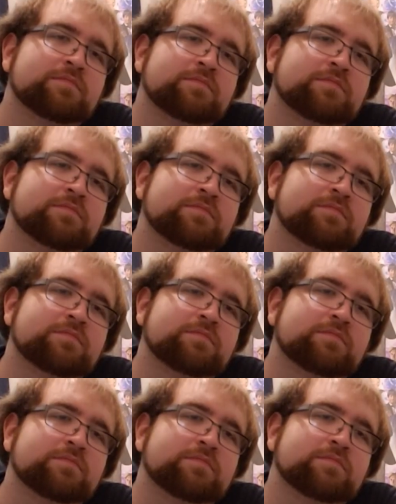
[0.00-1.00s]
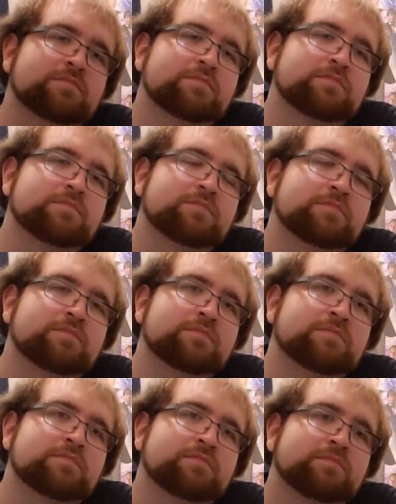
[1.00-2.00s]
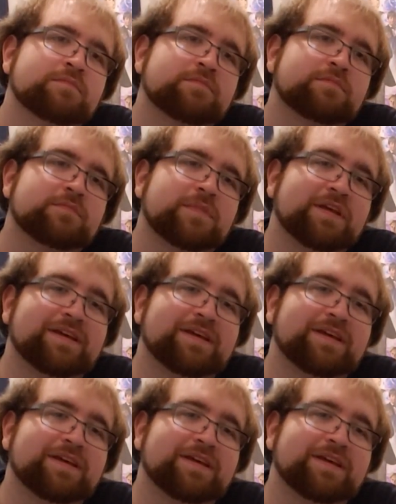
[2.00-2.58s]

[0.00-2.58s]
Yeah. Hey, it's me.